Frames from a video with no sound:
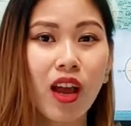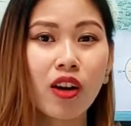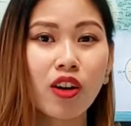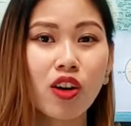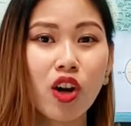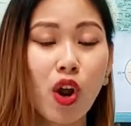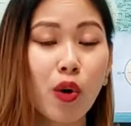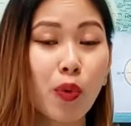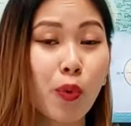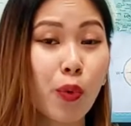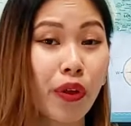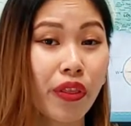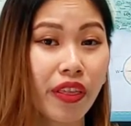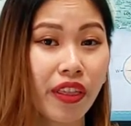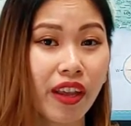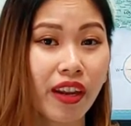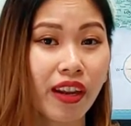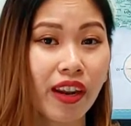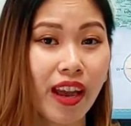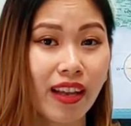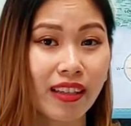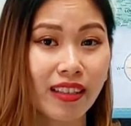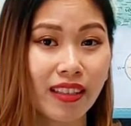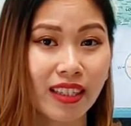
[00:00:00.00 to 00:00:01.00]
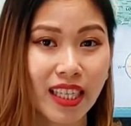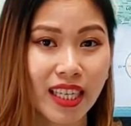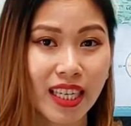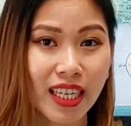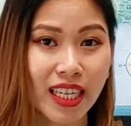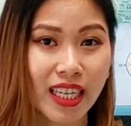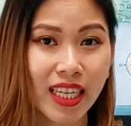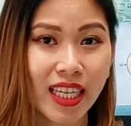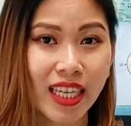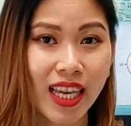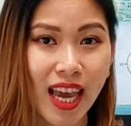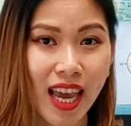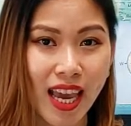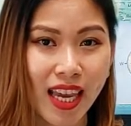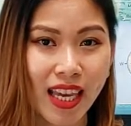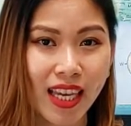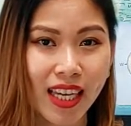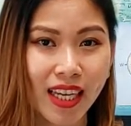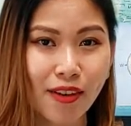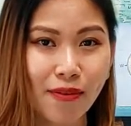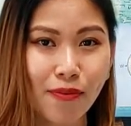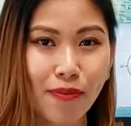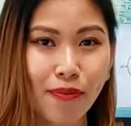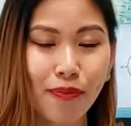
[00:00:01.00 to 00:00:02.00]
not within
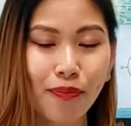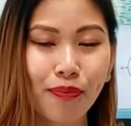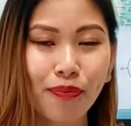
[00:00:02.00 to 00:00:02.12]
NTEA.